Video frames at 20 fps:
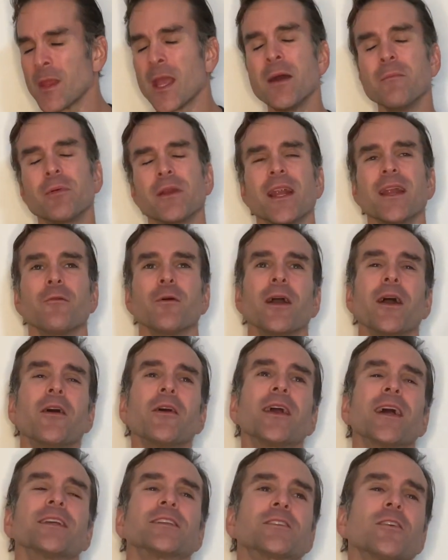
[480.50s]
But anyway,
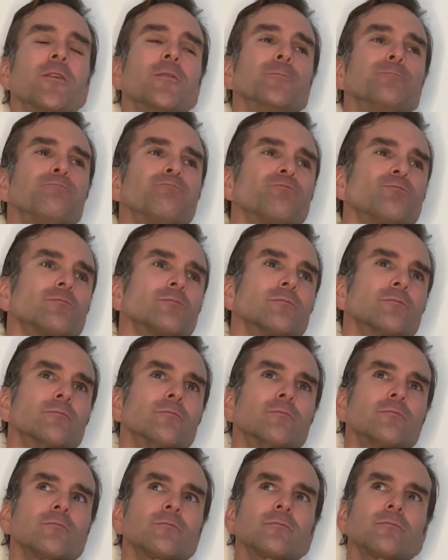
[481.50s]
okay, so
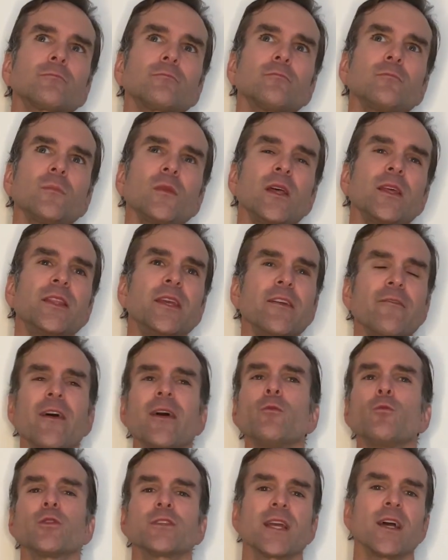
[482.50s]
the
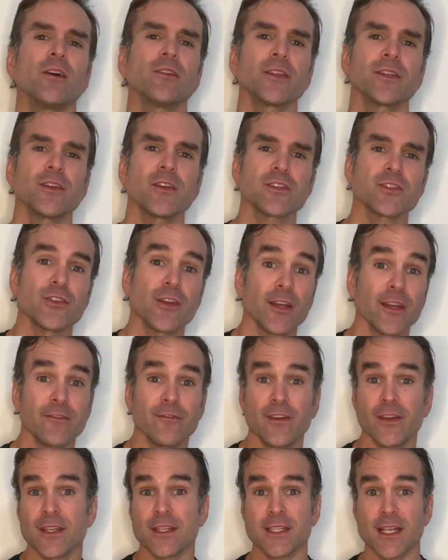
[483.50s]
event was held at the Australian
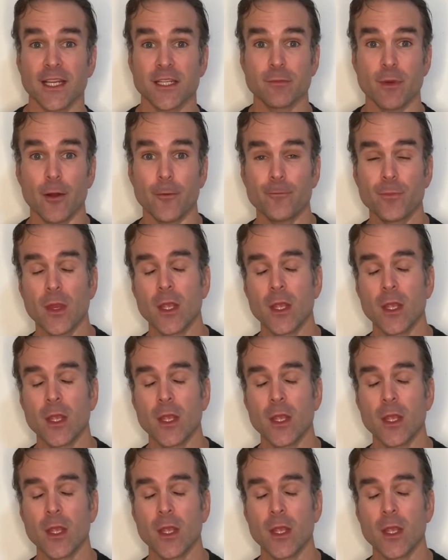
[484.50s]
Fitness Expo.